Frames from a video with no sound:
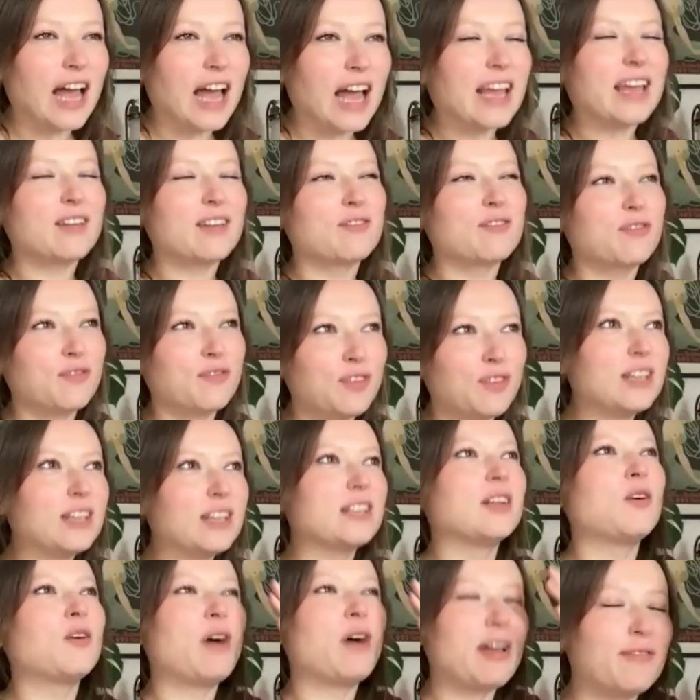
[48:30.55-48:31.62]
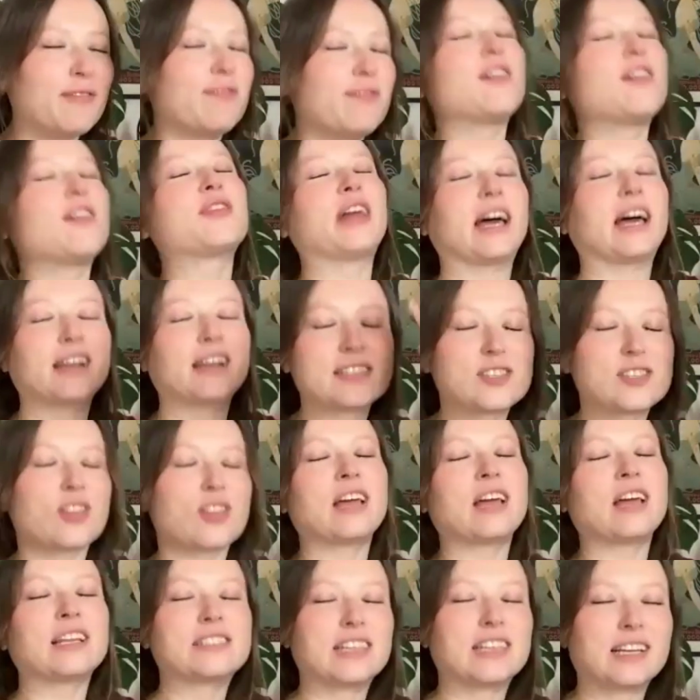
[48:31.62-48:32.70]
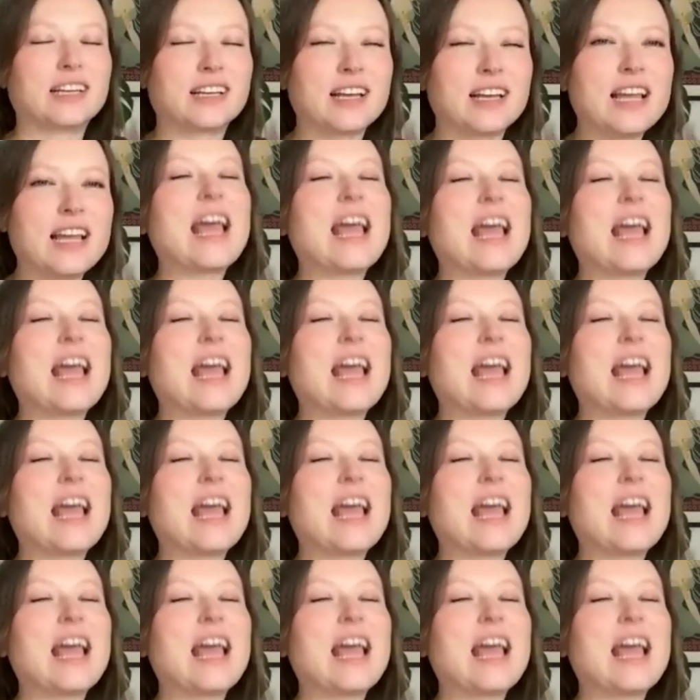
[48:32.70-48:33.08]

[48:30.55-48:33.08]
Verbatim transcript: I can feel, oh, I felt that. It's authentic.